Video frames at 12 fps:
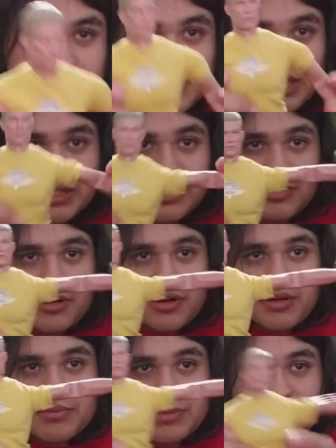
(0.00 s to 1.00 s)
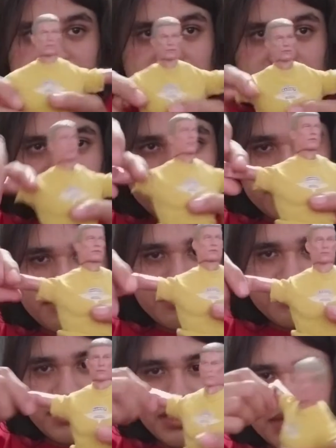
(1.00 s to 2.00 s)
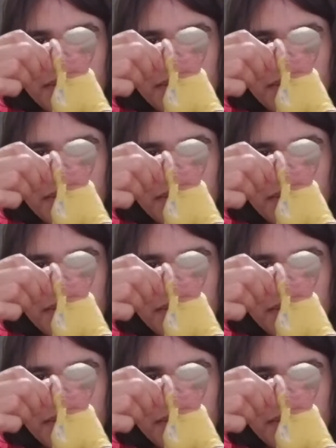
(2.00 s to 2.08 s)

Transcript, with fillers: you got his arms, he is